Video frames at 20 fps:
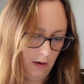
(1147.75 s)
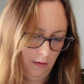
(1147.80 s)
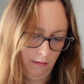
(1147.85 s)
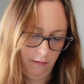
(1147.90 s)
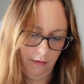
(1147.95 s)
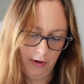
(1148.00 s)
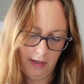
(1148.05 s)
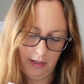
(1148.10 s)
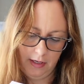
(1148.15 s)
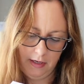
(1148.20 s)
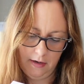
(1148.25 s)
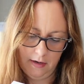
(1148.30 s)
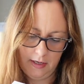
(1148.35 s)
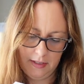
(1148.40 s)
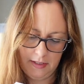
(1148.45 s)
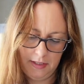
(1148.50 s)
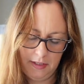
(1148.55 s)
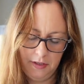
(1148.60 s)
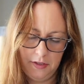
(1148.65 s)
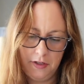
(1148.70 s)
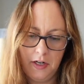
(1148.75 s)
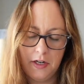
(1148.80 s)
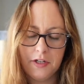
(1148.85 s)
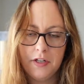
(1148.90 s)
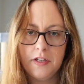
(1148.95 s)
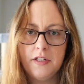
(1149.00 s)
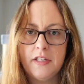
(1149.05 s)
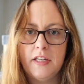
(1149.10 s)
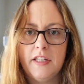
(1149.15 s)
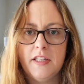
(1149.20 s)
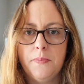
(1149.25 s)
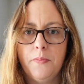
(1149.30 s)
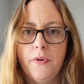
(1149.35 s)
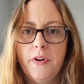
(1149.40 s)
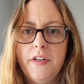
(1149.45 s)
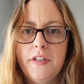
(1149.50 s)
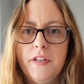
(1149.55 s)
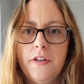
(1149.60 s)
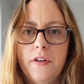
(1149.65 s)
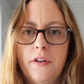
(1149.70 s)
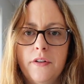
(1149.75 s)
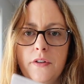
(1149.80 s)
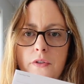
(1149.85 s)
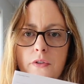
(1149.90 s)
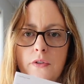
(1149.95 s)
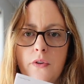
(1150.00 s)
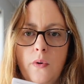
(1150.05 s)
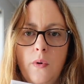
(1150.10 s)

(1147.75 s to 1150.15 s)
Really nice instructions. It's printed on good